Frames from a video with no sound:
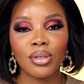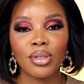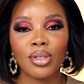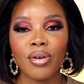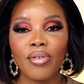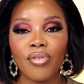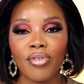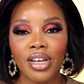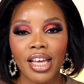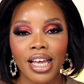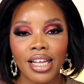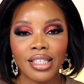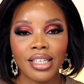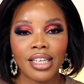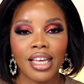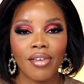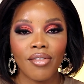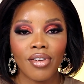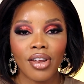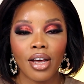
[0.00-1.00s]
don't forget to
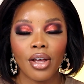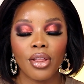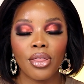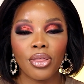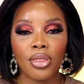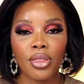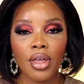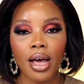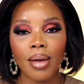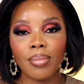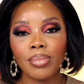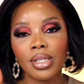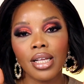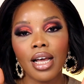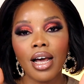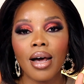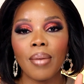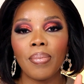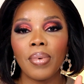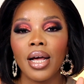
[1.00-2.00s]
give it a thumbs
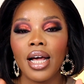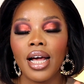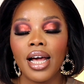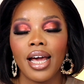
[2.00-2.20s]
up